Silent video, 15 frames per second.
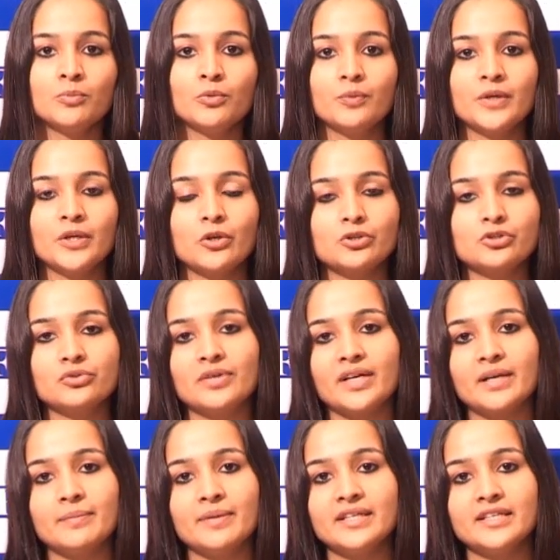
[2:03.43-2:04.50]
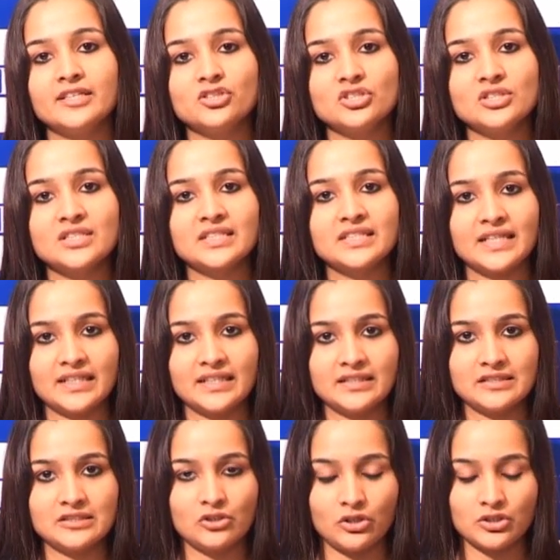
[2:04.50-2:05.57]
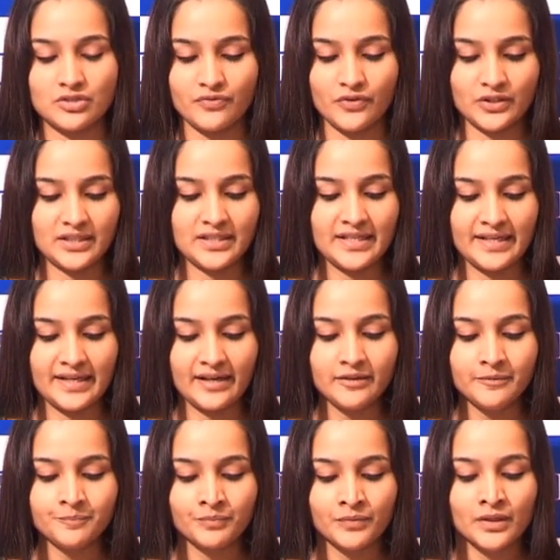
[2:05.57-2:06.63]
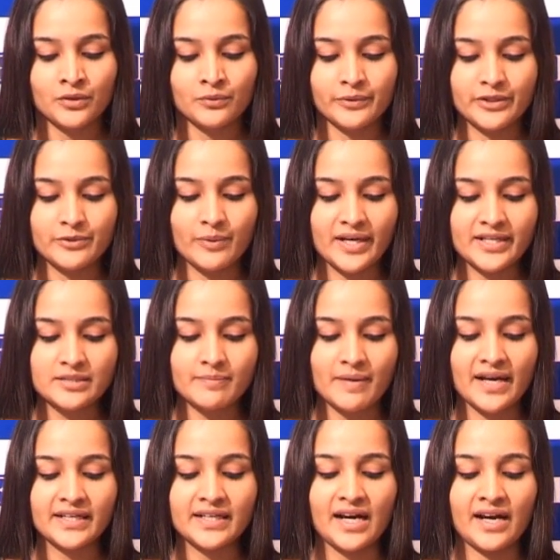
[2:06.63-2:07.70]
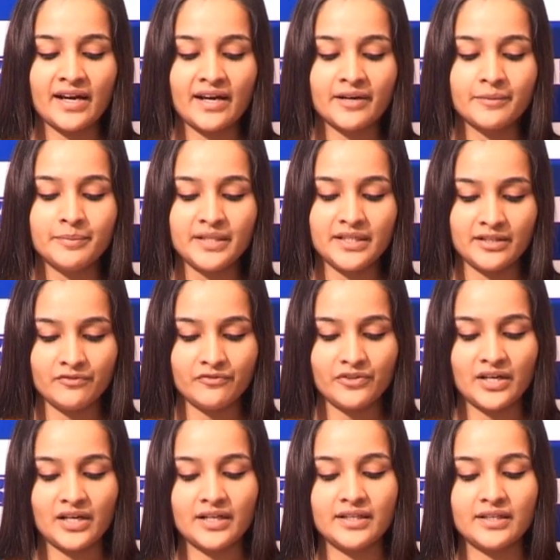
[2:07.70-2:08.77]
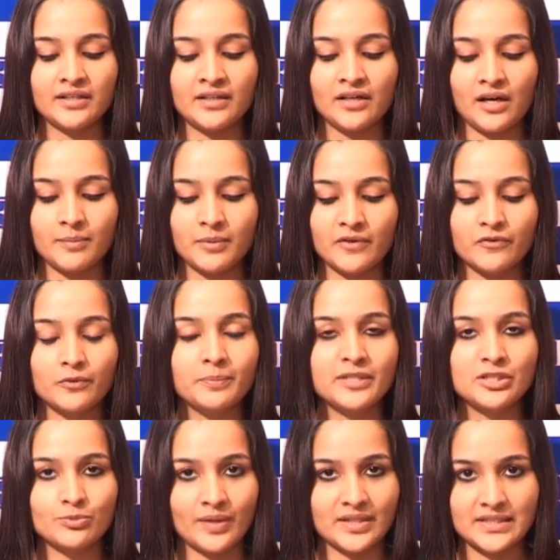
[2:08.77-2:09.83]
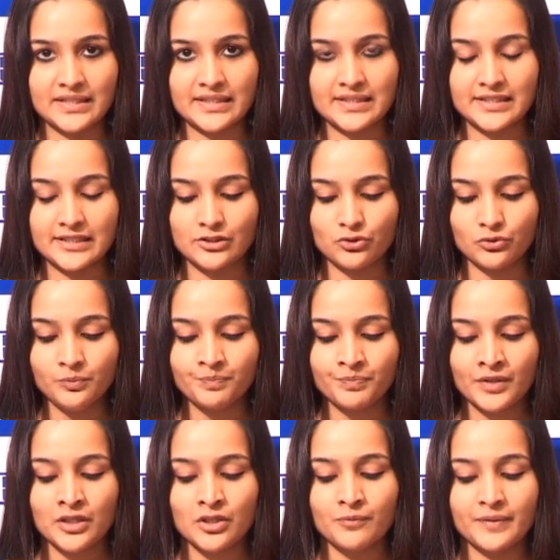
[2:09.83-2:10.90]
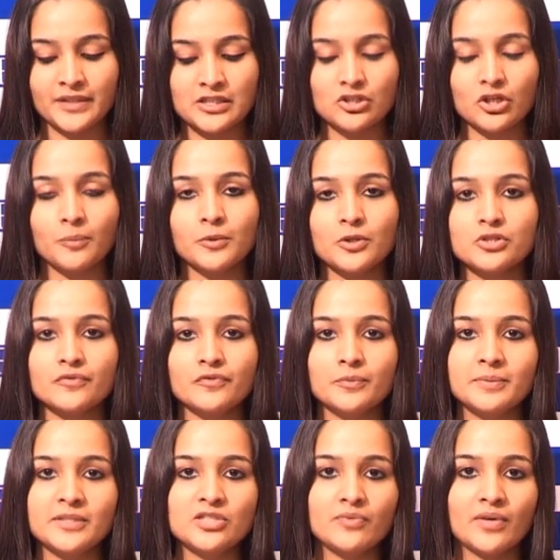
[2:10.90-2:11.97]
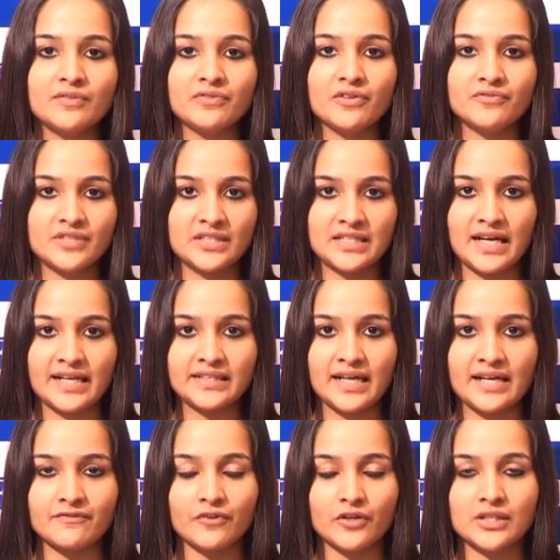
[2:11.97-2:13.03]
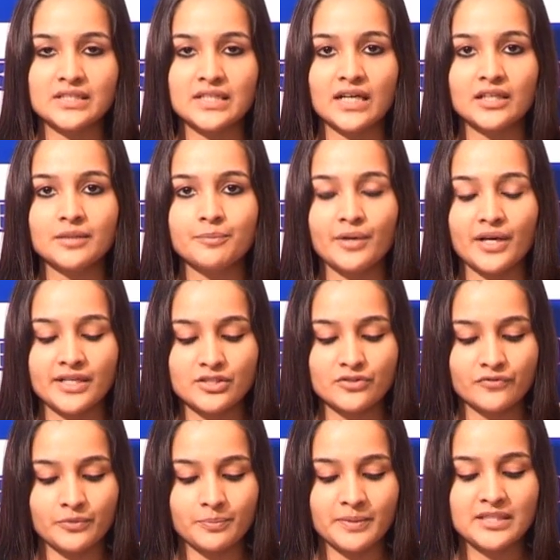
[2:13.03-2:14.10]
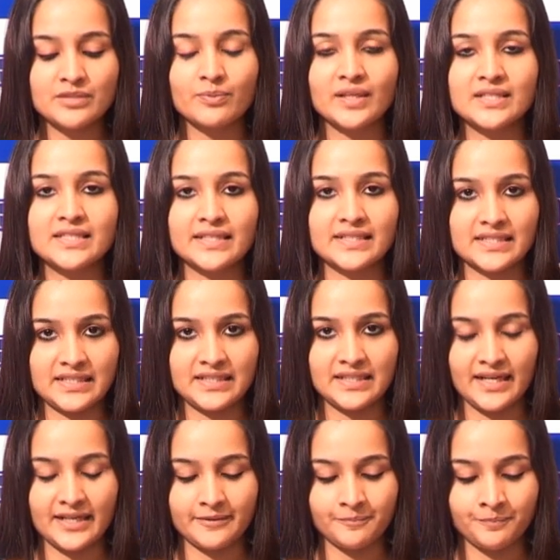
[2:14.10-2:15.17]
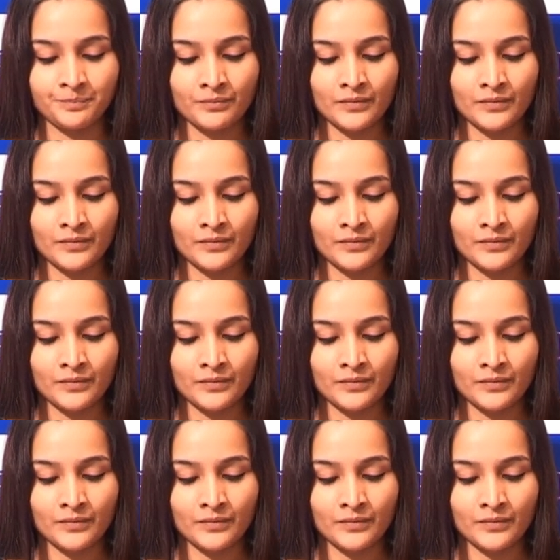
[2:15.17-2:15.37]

Moving on to recommendations, the technical calls for the day are: we advise buying IRB Infra above Rs 162 with a stop loss of Rs 159 and for the target price of Rs 169.